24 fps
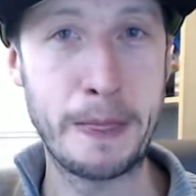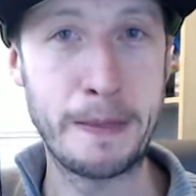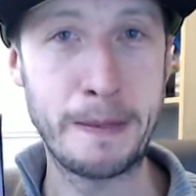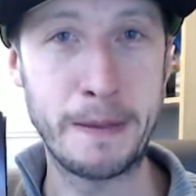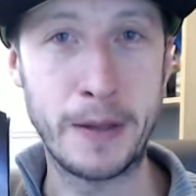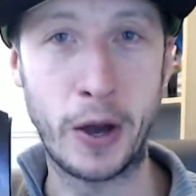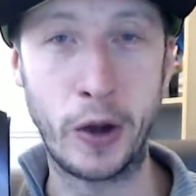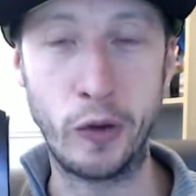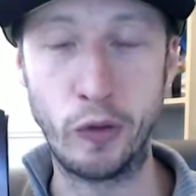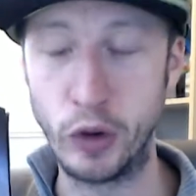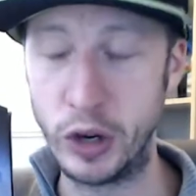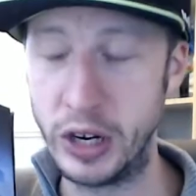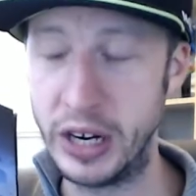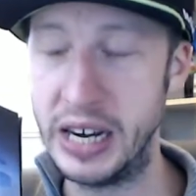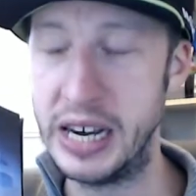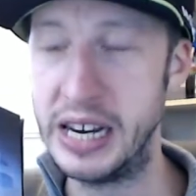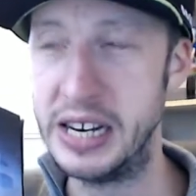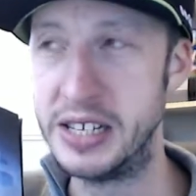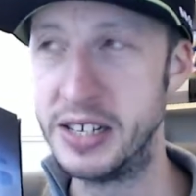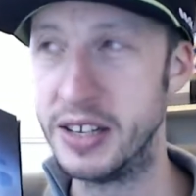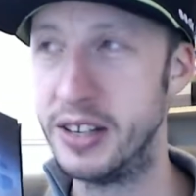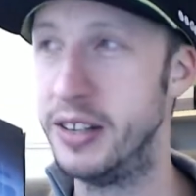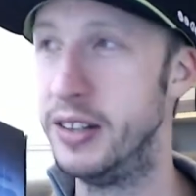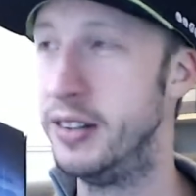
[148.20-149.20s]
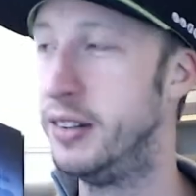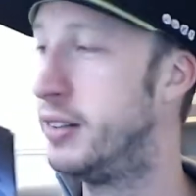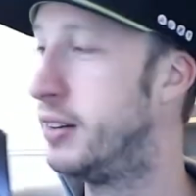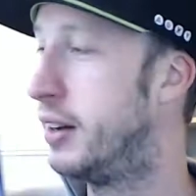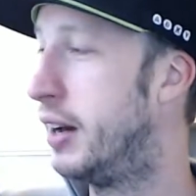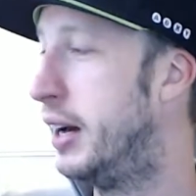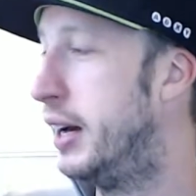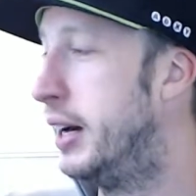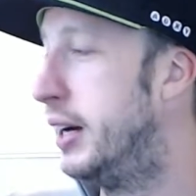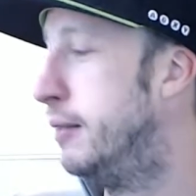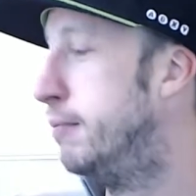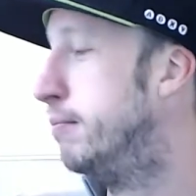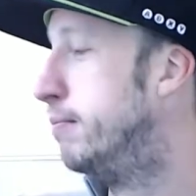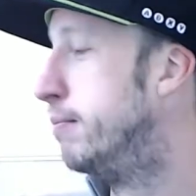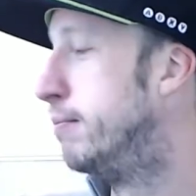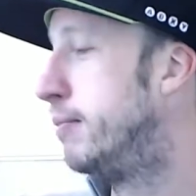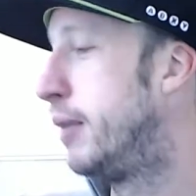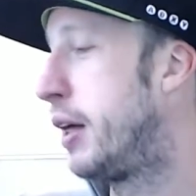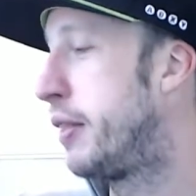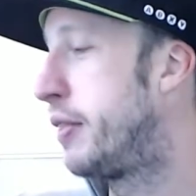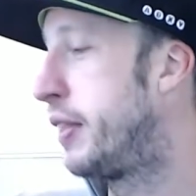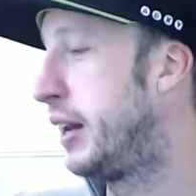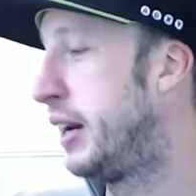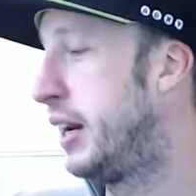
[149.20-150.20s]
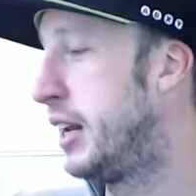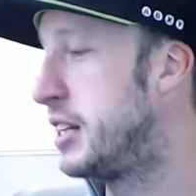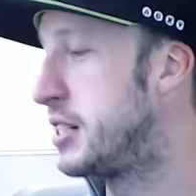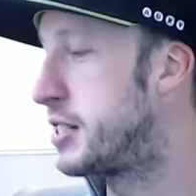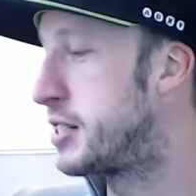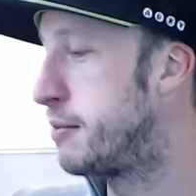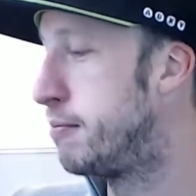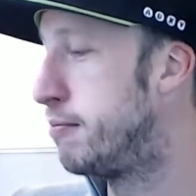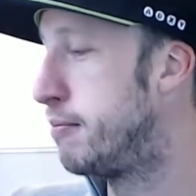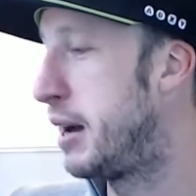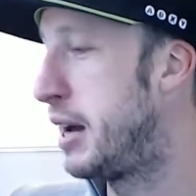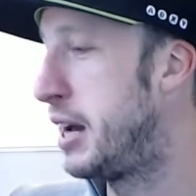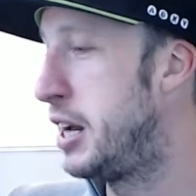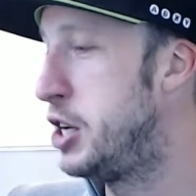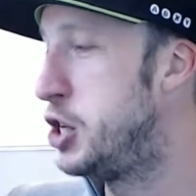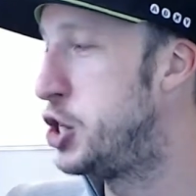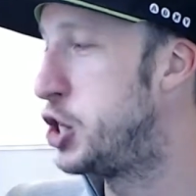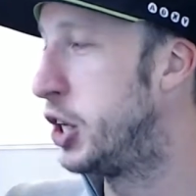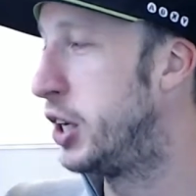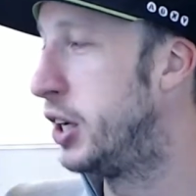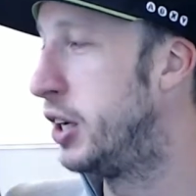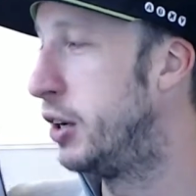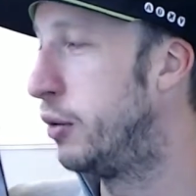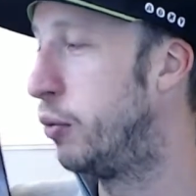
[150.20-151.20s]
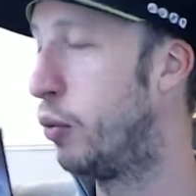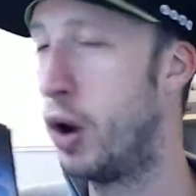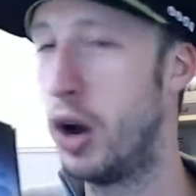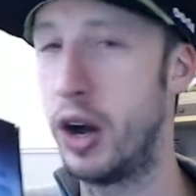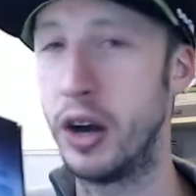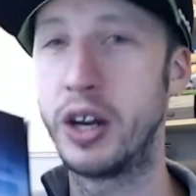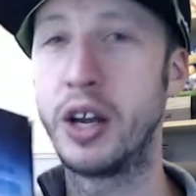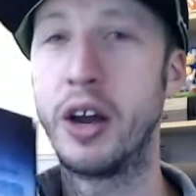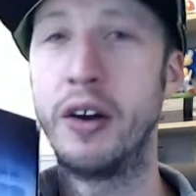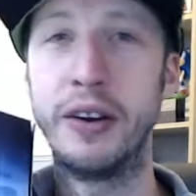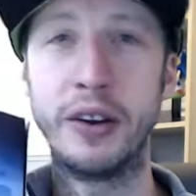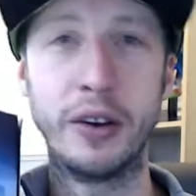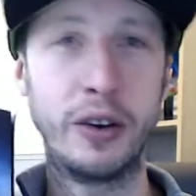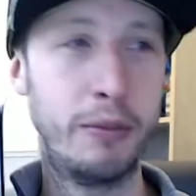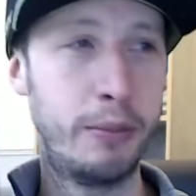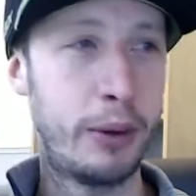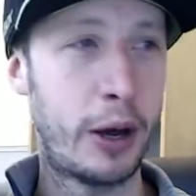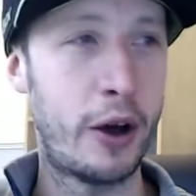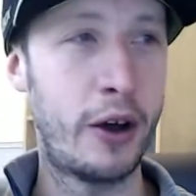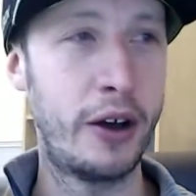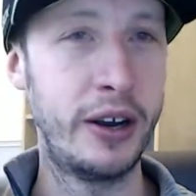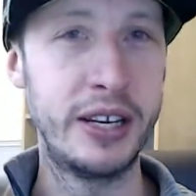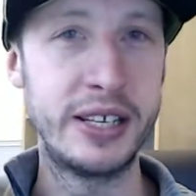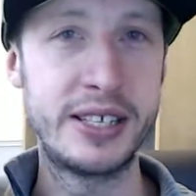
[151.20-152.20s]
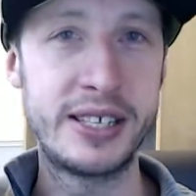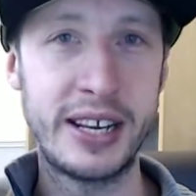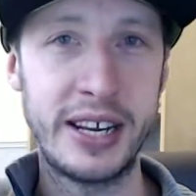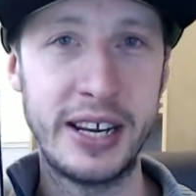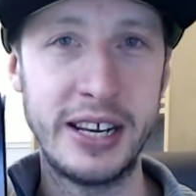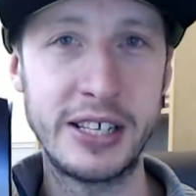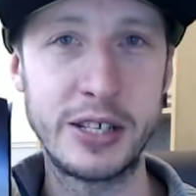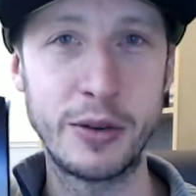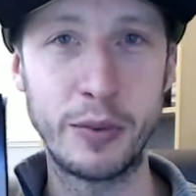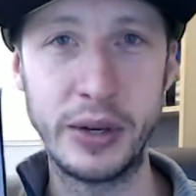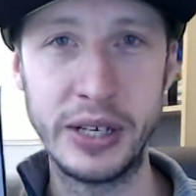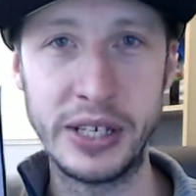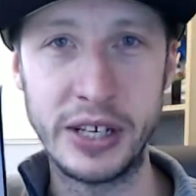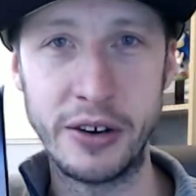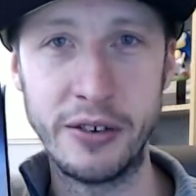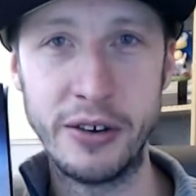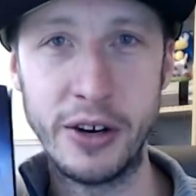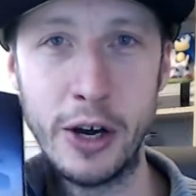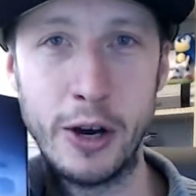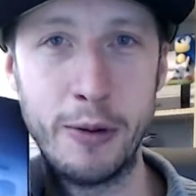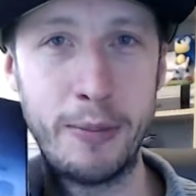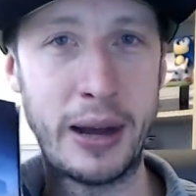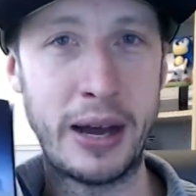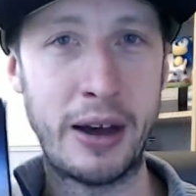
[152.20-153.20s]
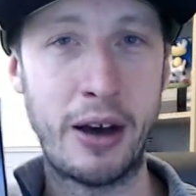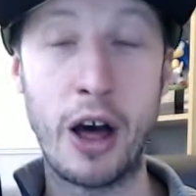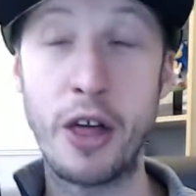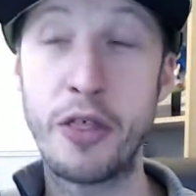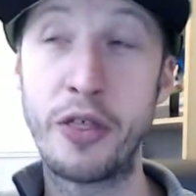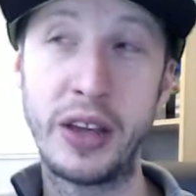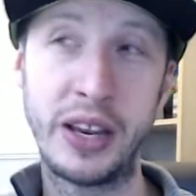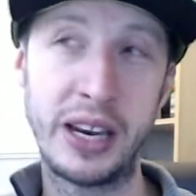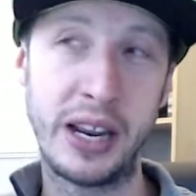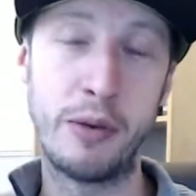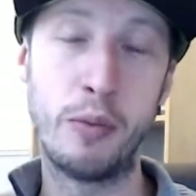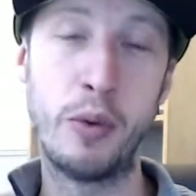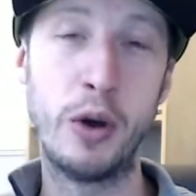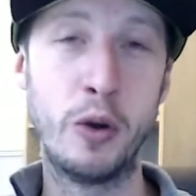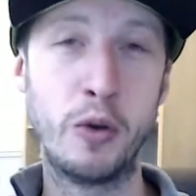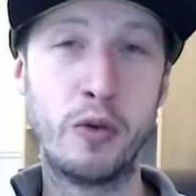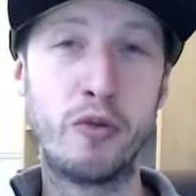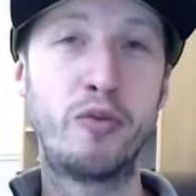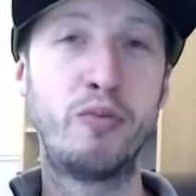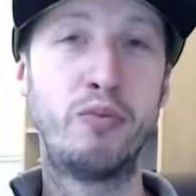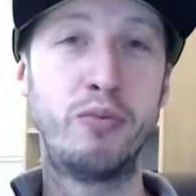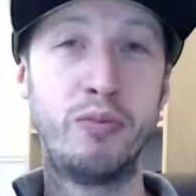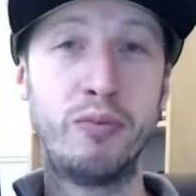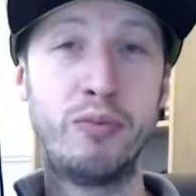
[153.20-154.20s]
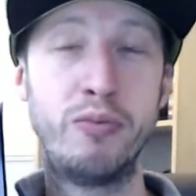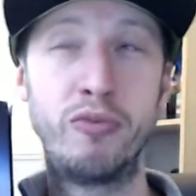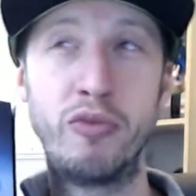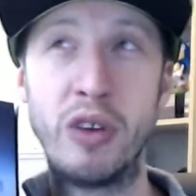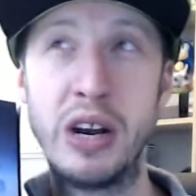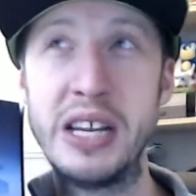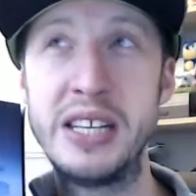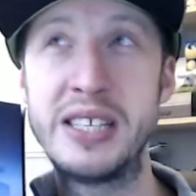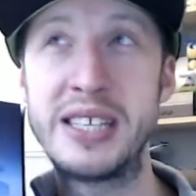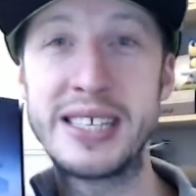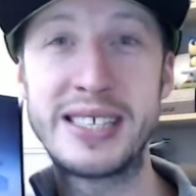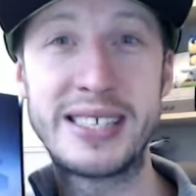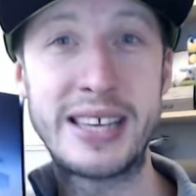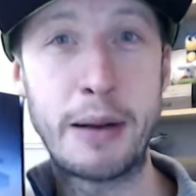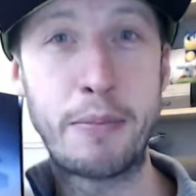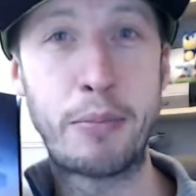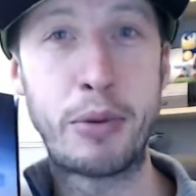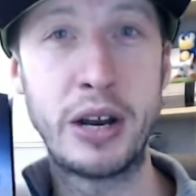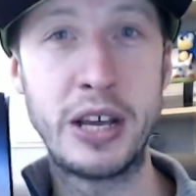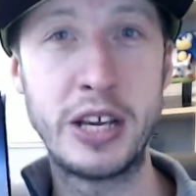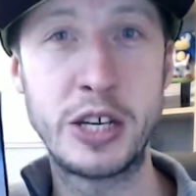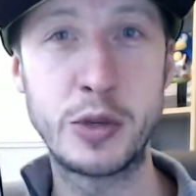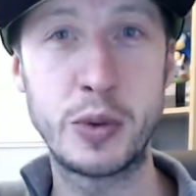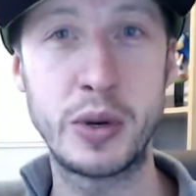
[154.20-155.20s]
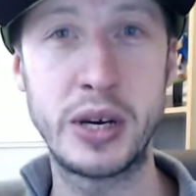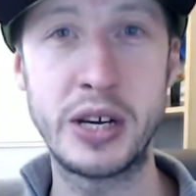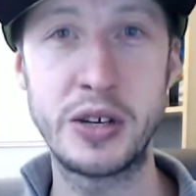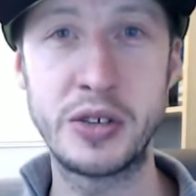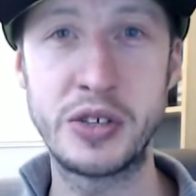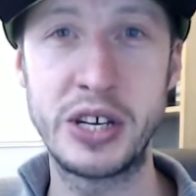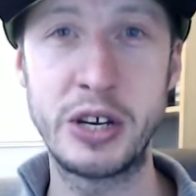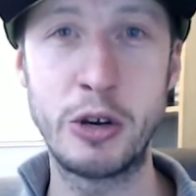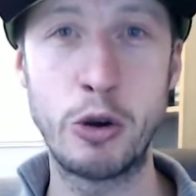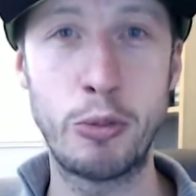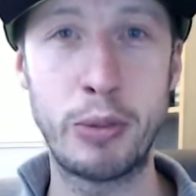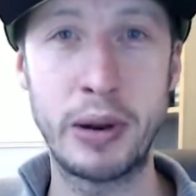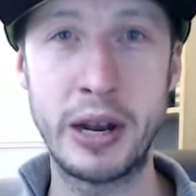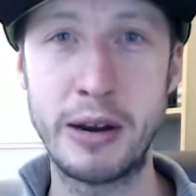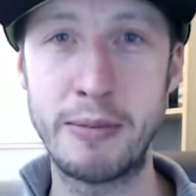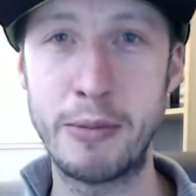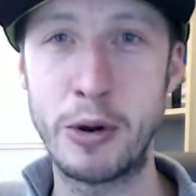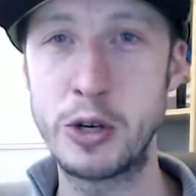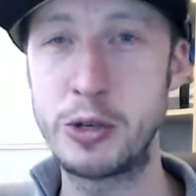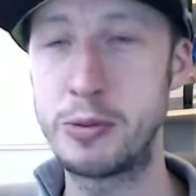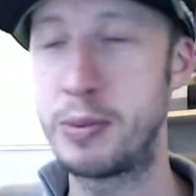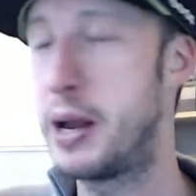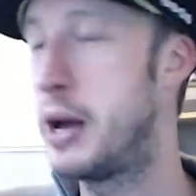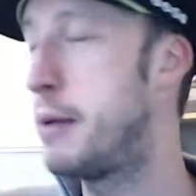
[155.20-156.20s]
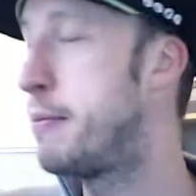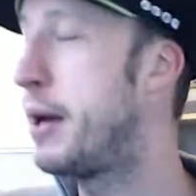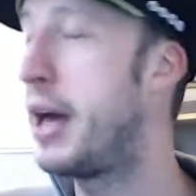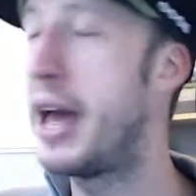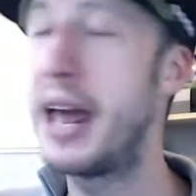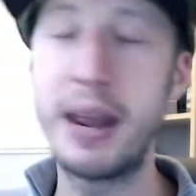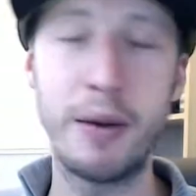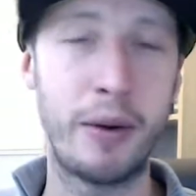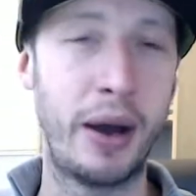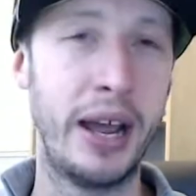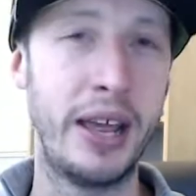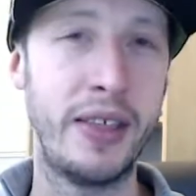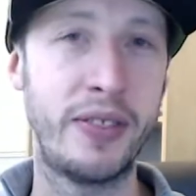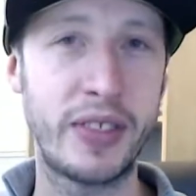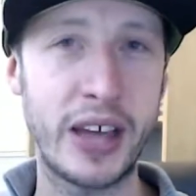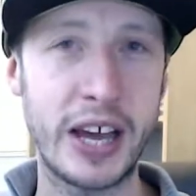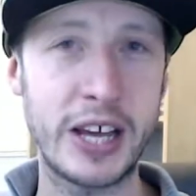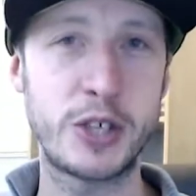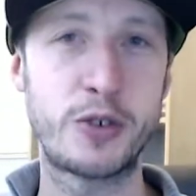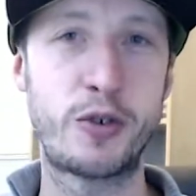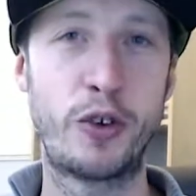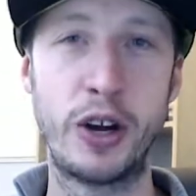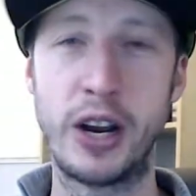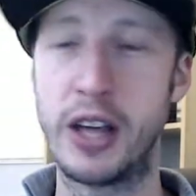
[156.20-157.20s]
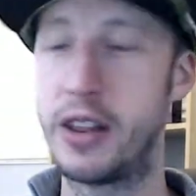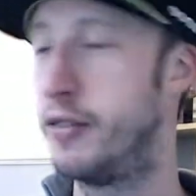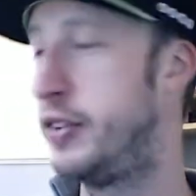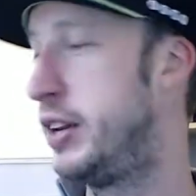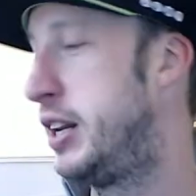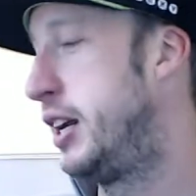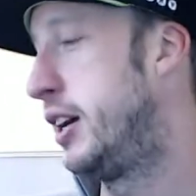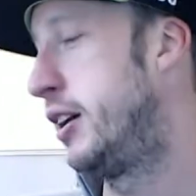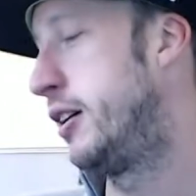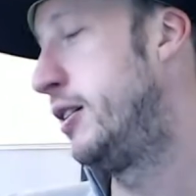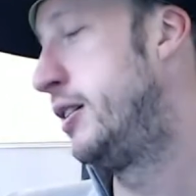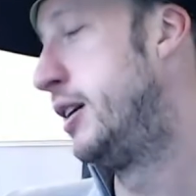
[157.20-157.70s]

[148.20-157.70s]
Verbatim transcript: I really do. Um, I think there's some major work going on behind the scenes that we don't know about. I think they will release it separately as well, single player, multiplayer. But anyway, that's for another video.